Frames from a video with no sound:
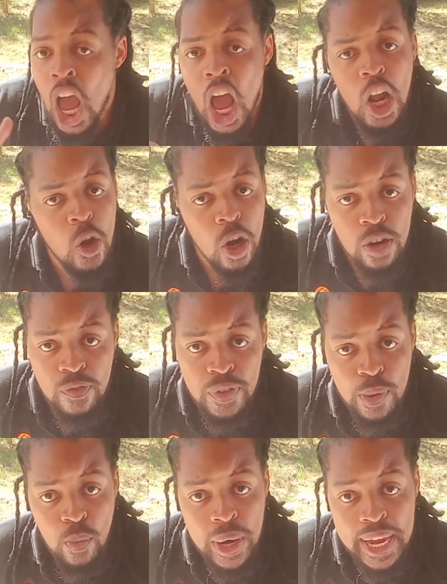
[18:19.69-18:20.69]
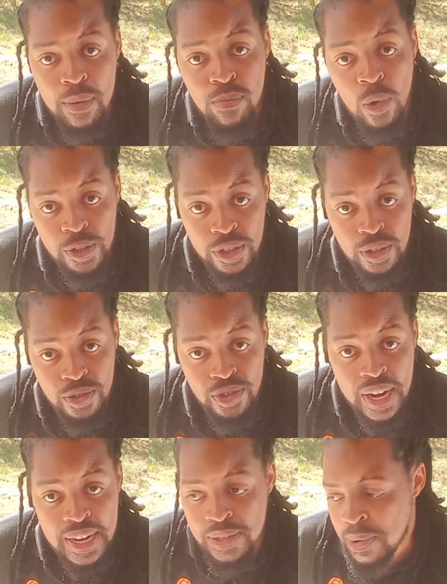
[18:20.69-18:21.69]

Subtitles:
a lot of them were emotional trades.